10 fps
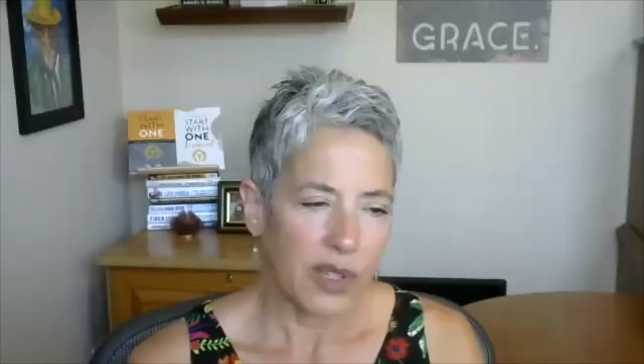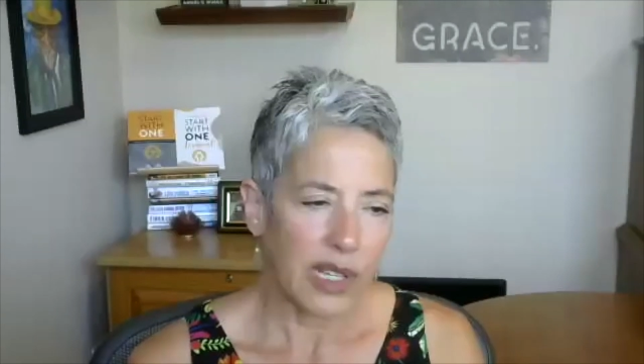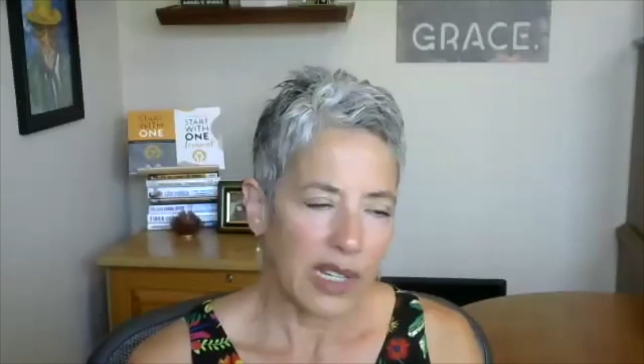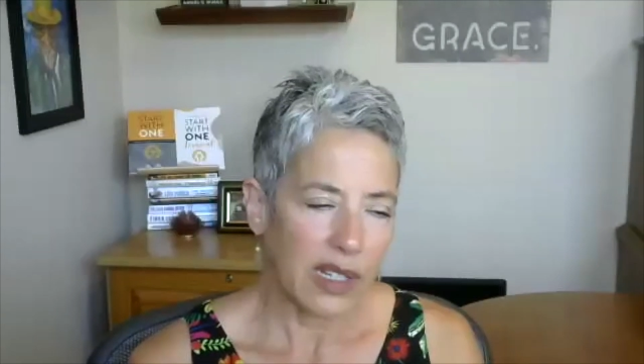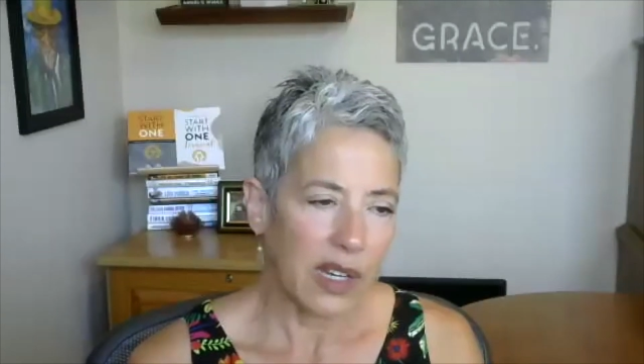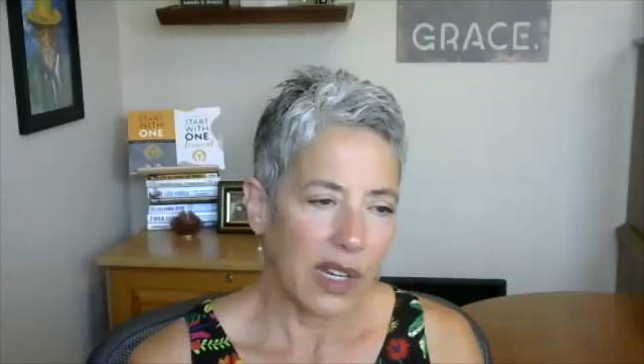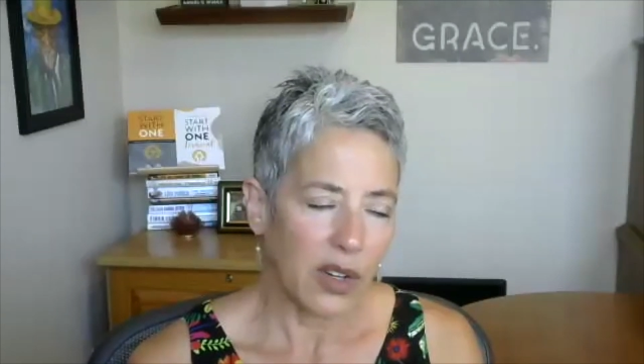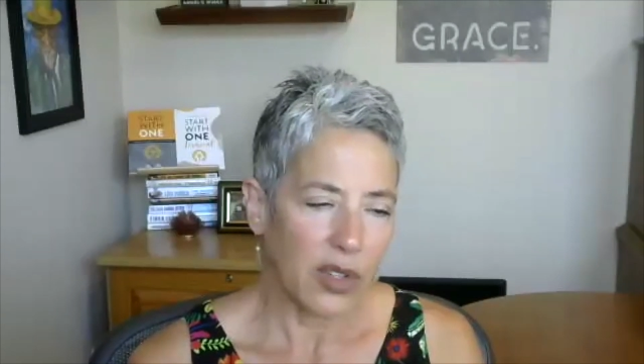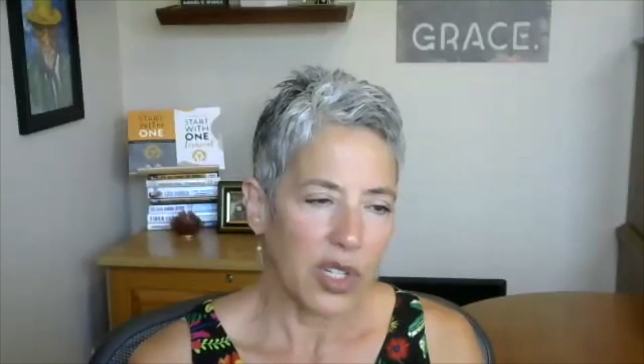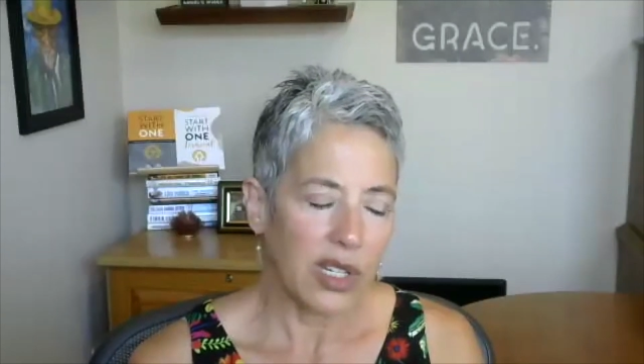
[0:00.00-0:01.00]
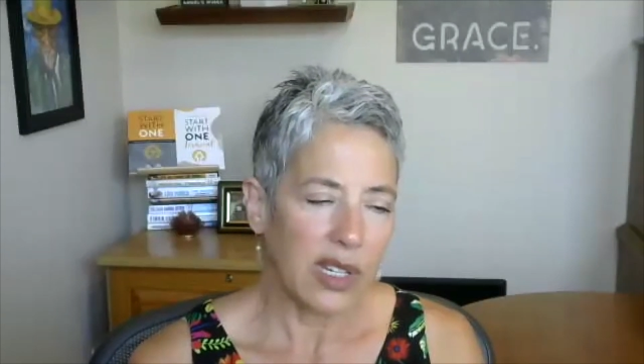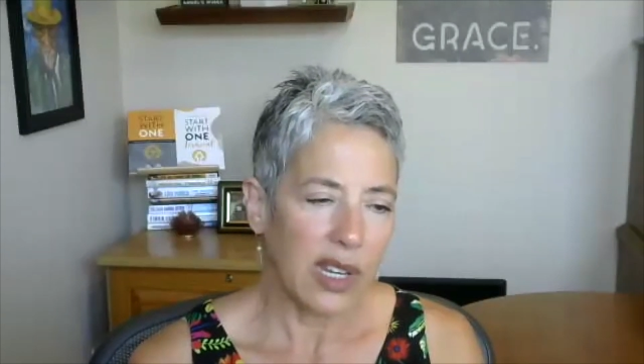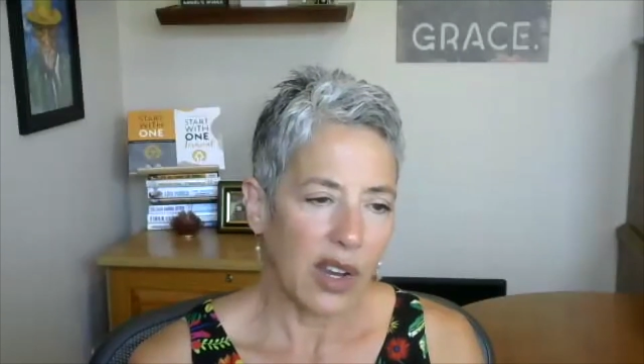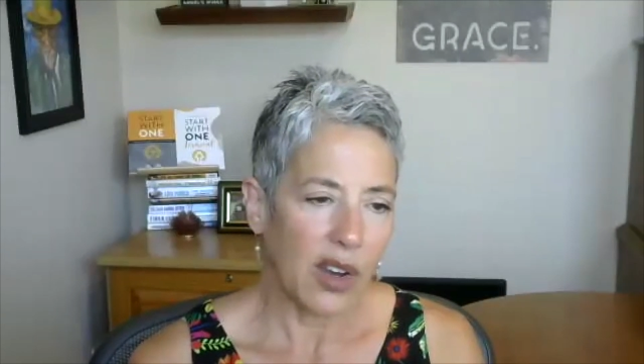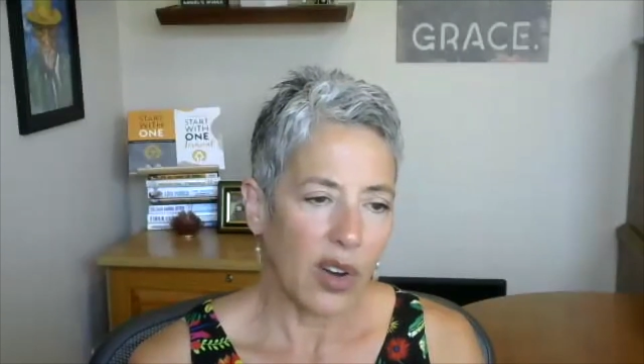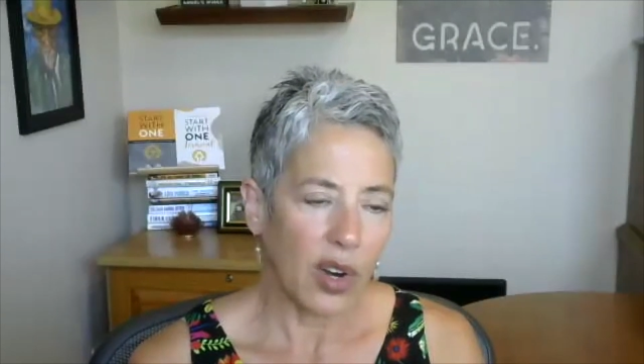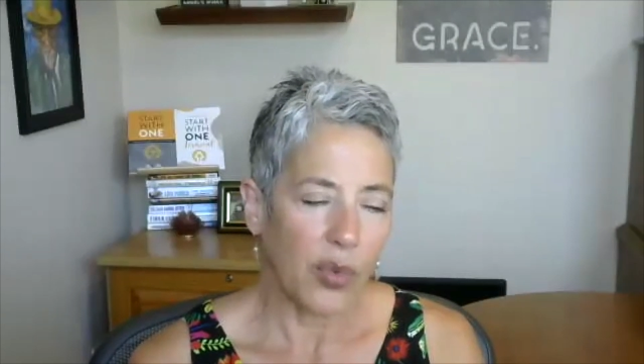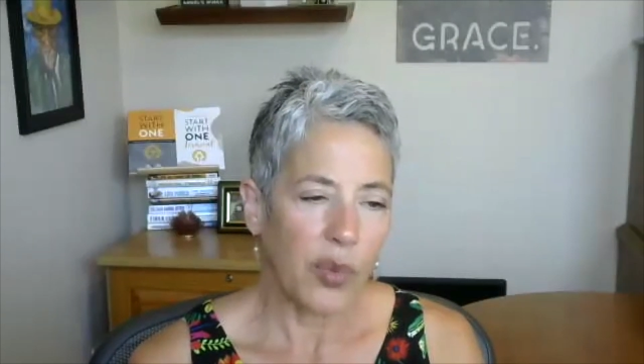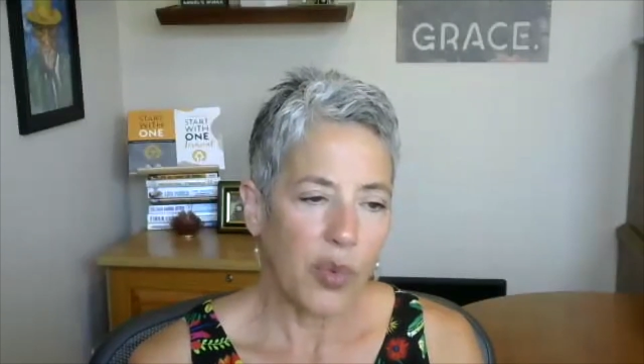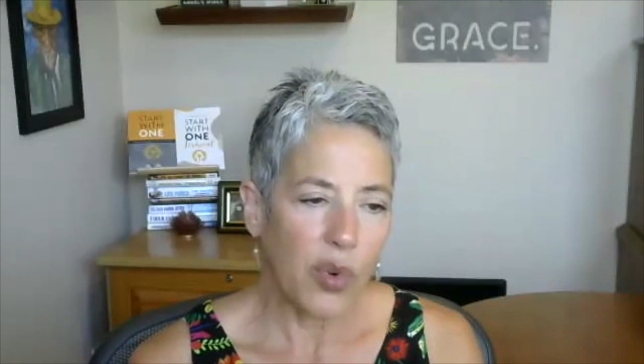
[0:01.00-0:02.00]
the getting gear, GEAR.
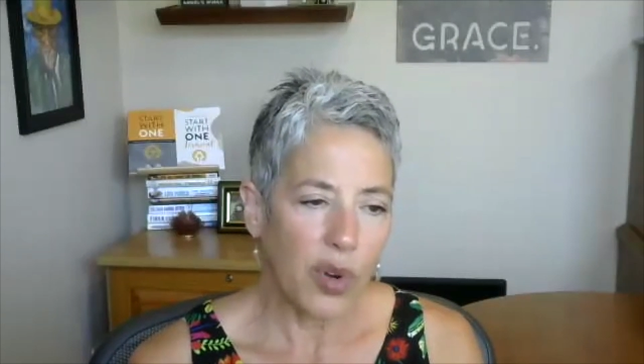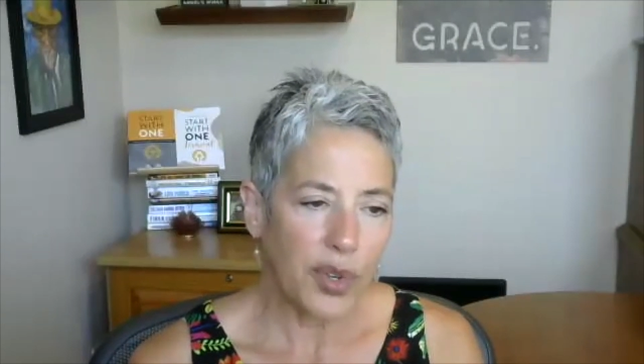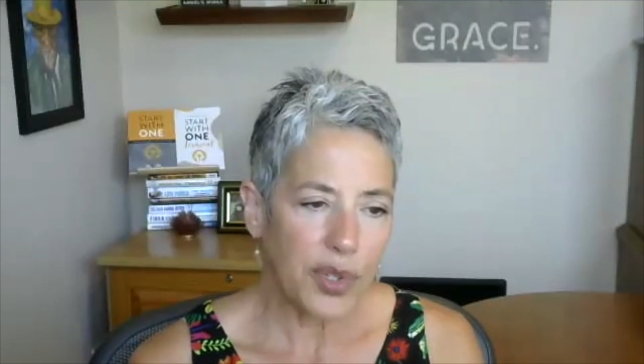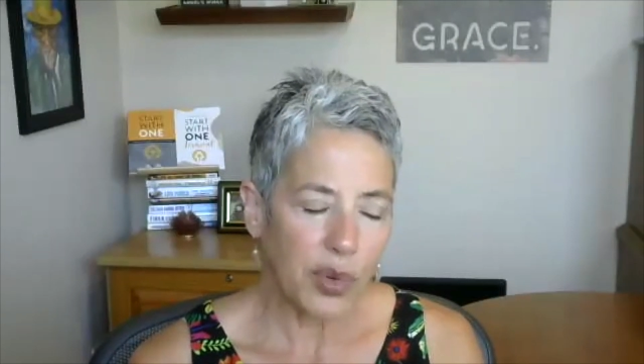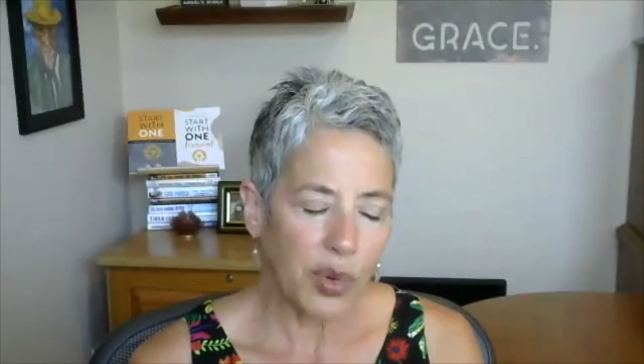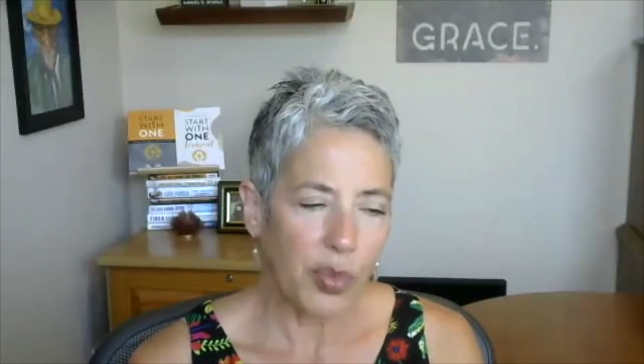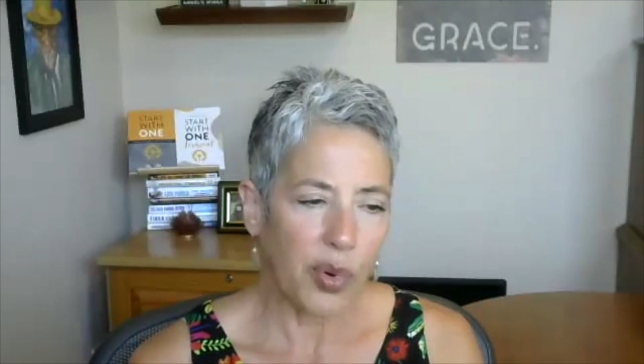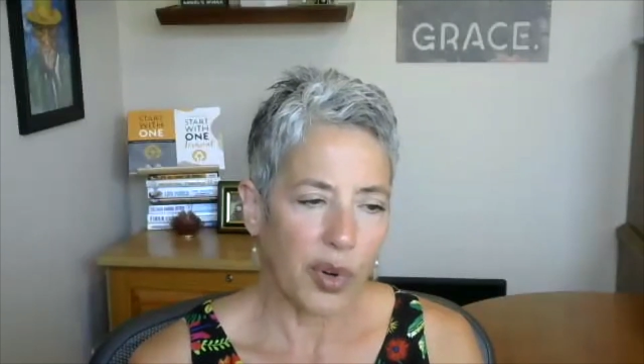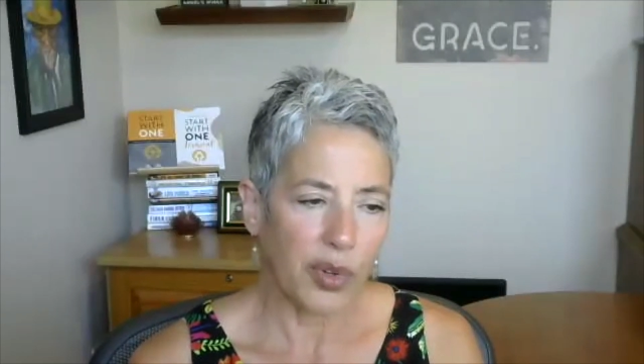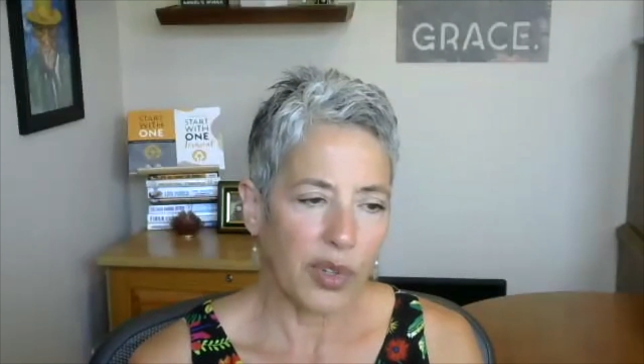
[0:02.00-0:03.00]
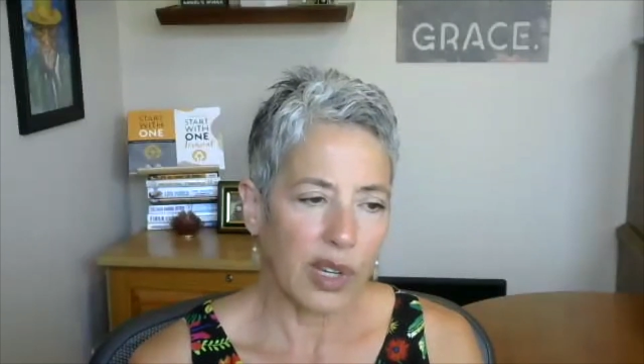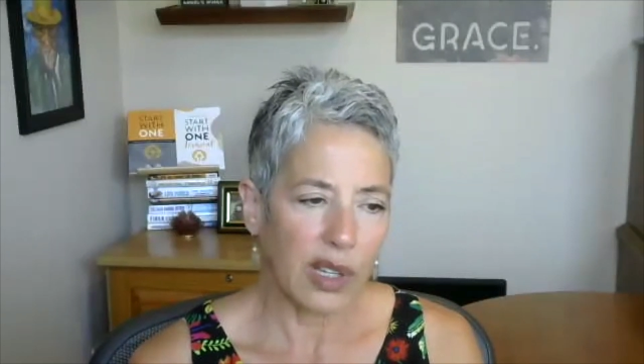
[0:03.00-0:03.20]
Reward is so important.